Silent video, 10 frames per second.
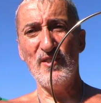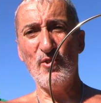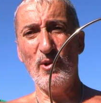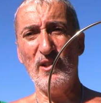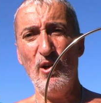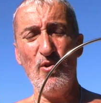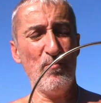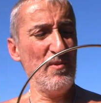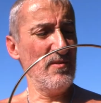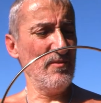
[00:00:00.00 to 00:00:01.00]
into a
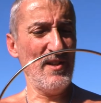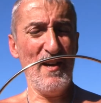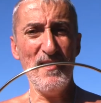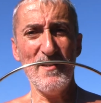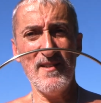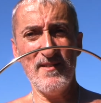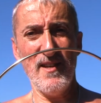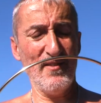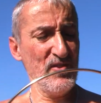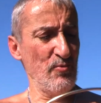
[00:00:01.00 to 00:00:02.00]
globe, okay?
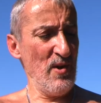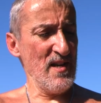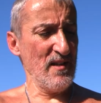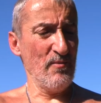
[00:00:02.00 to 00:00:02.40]
Take this ring